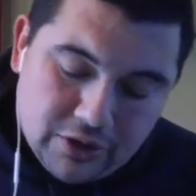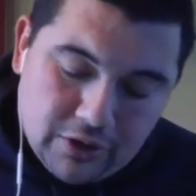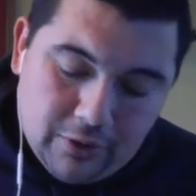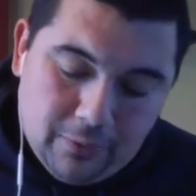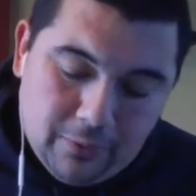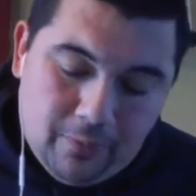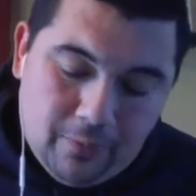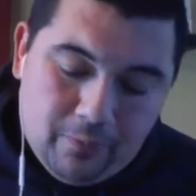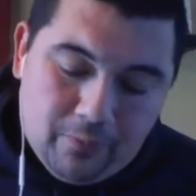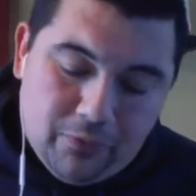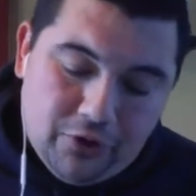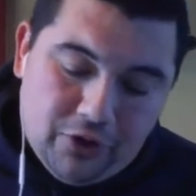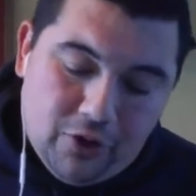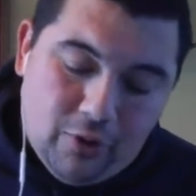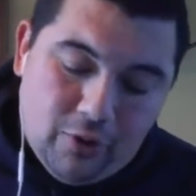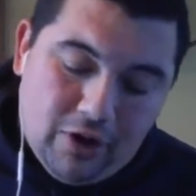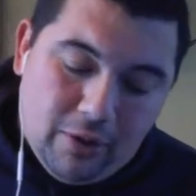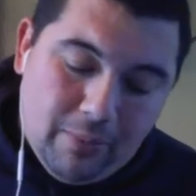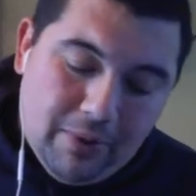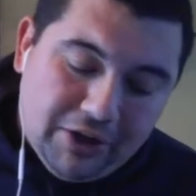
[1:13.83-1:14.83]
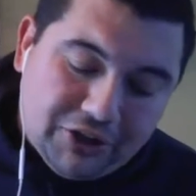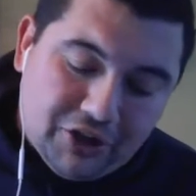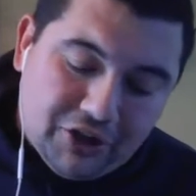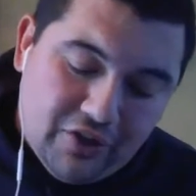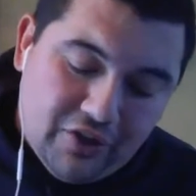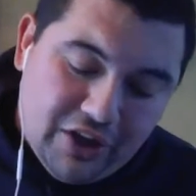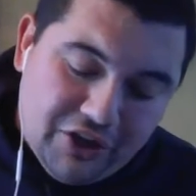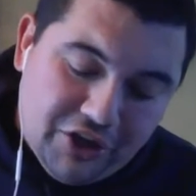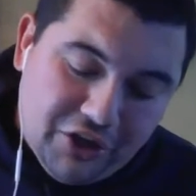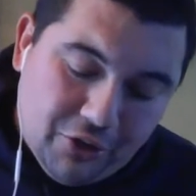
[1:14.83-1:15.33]
So you want to make
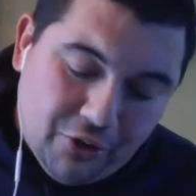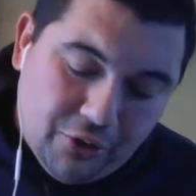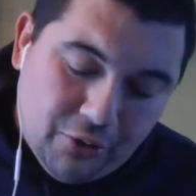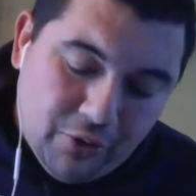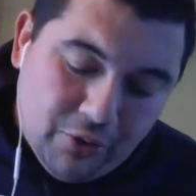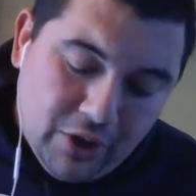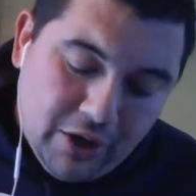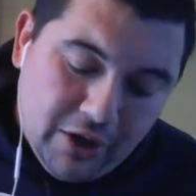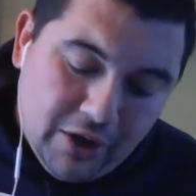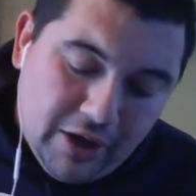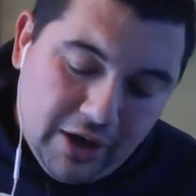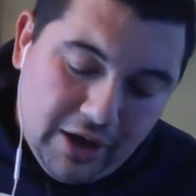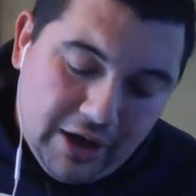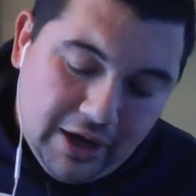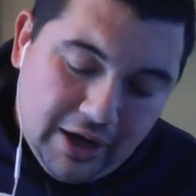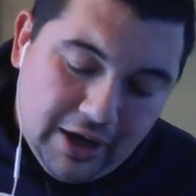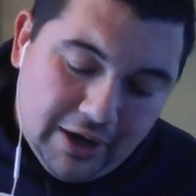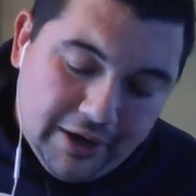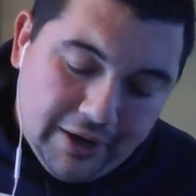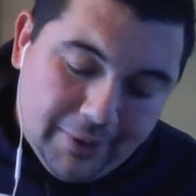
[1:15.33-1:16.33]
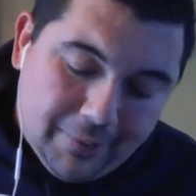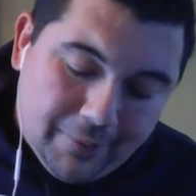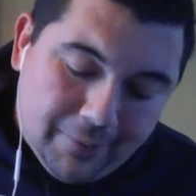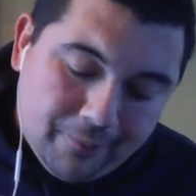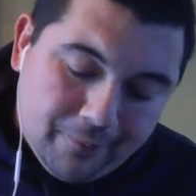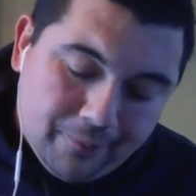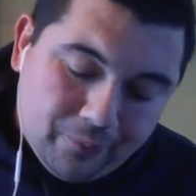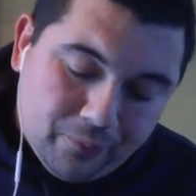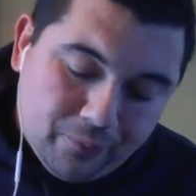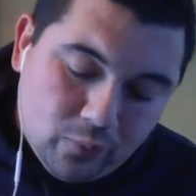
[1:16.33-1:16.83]
sure that you,
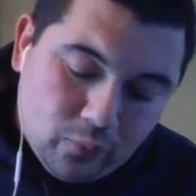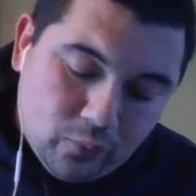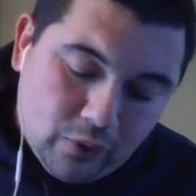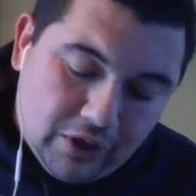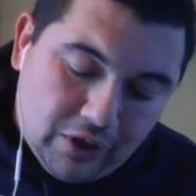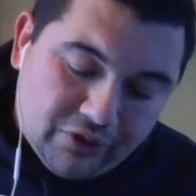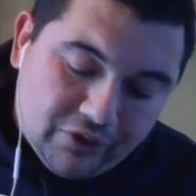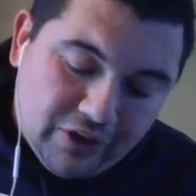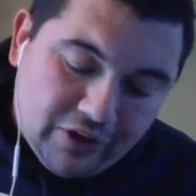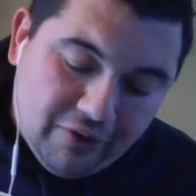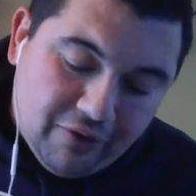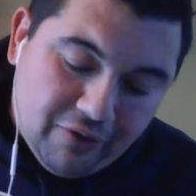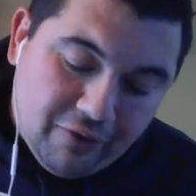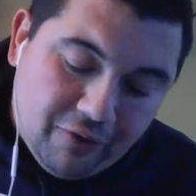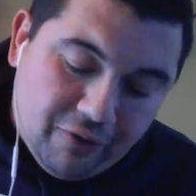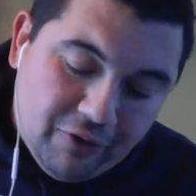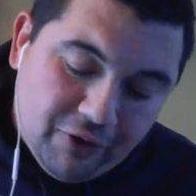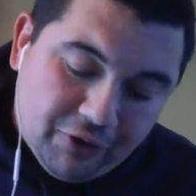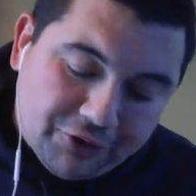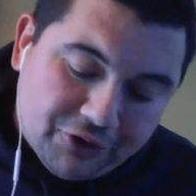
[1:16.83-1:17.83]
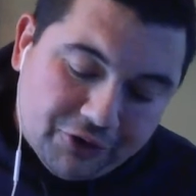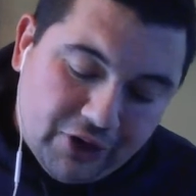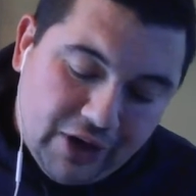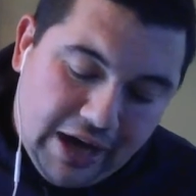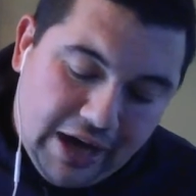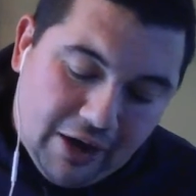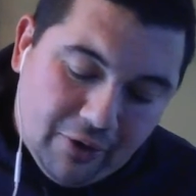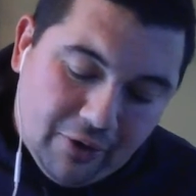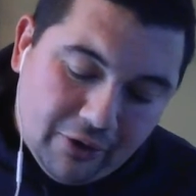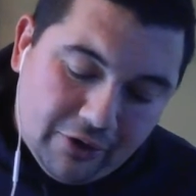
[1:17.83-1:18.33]
what I'll say, filter
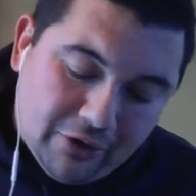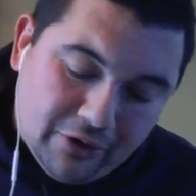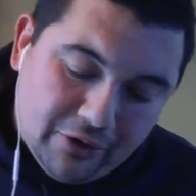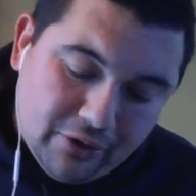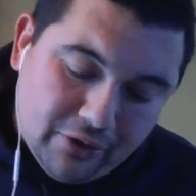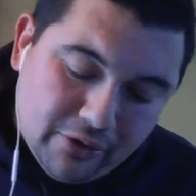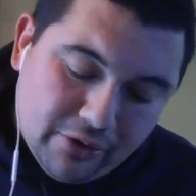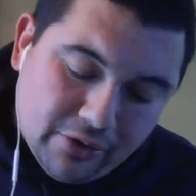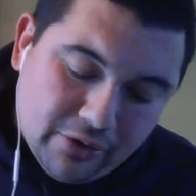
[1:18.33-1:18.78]
out